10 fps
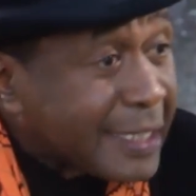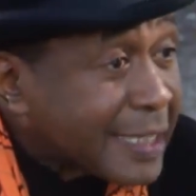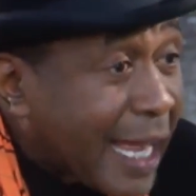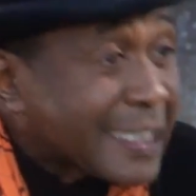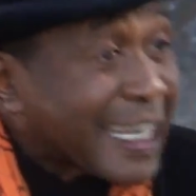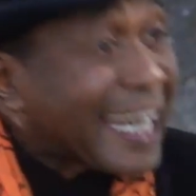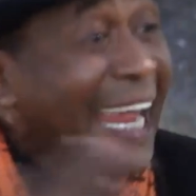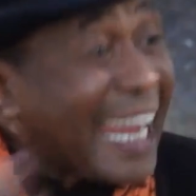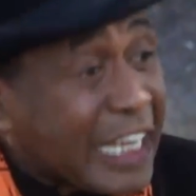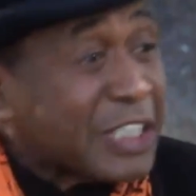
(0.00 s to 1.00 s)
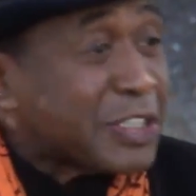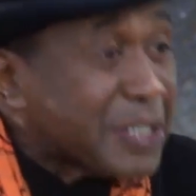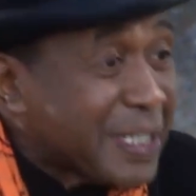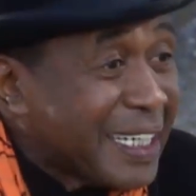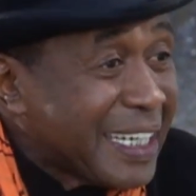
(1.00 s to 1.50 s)
out this guy's got an
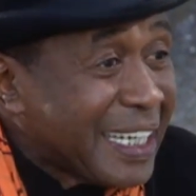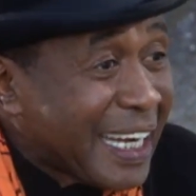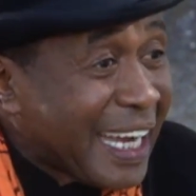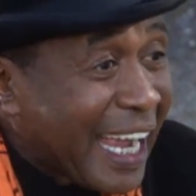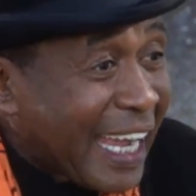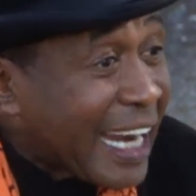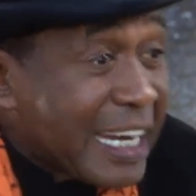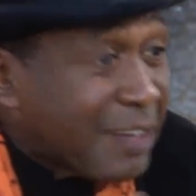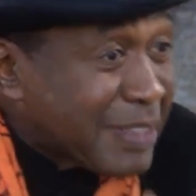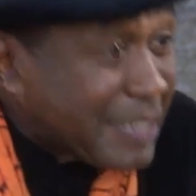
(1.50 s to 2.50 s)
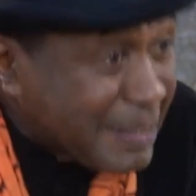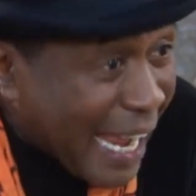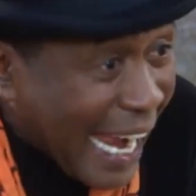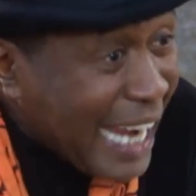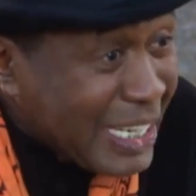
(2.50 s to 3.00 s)
age. And I'd never
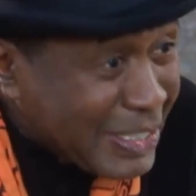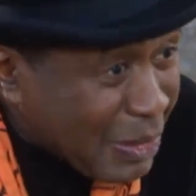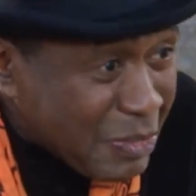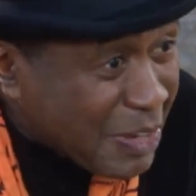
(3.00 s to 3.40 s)
aged on